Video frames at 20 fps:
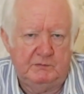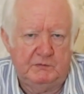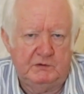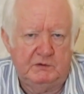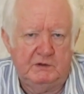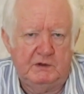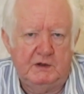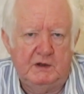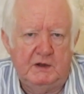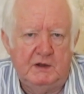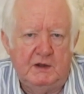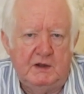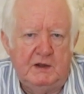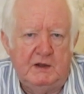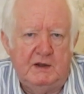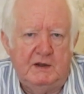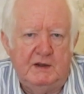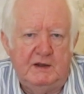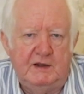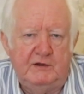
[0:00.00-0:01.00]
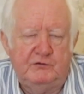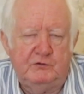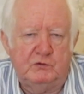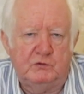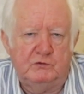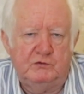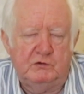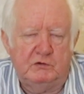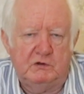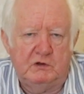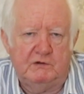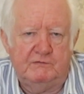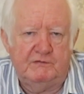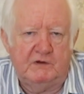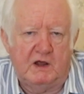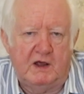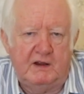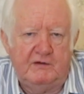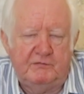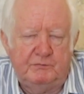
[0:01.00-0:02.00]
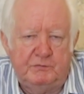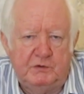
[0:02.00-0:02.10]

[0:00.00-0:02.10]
but it's called your love life.